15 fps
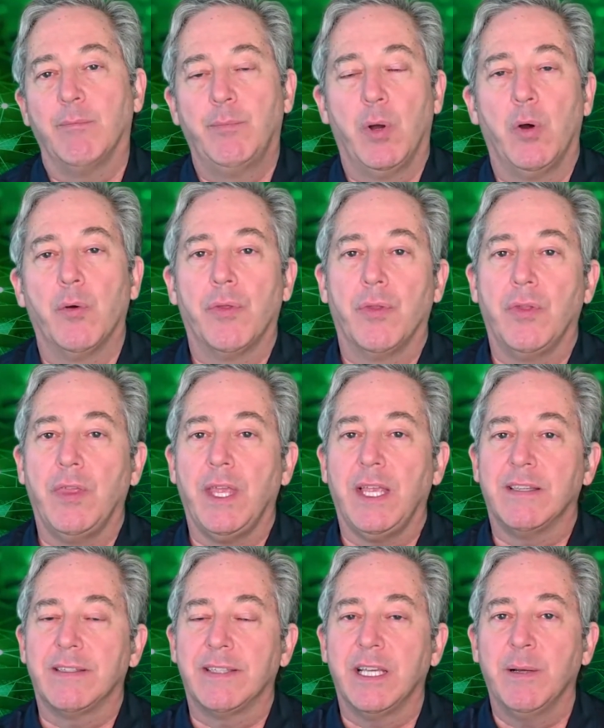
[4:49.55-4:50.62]
both the
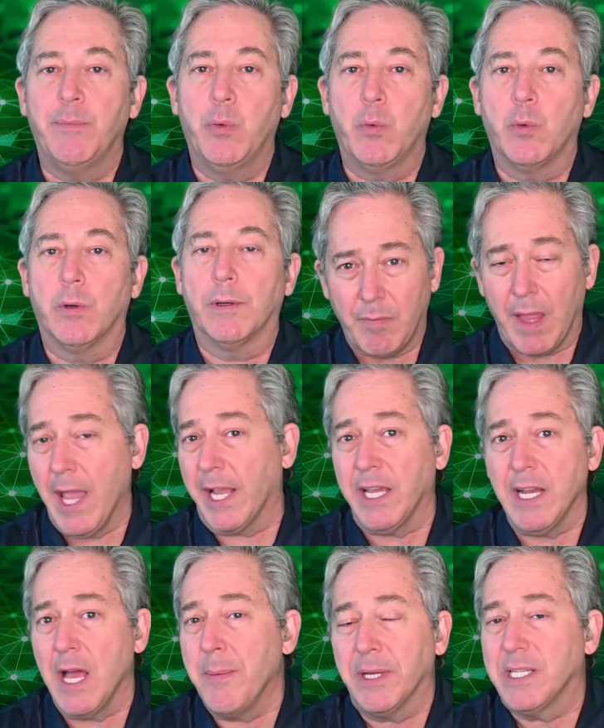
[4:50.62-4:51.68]
Singapore
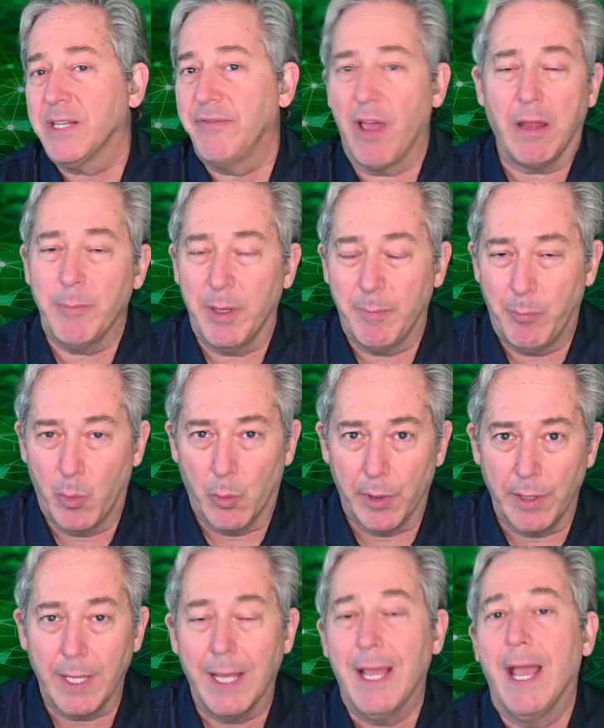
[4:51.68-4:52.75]
Economic Development
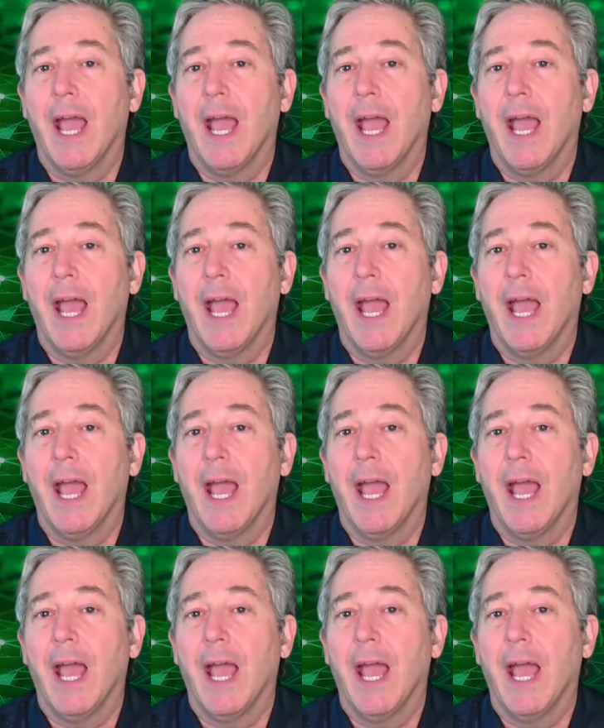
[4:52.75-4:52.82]
Board,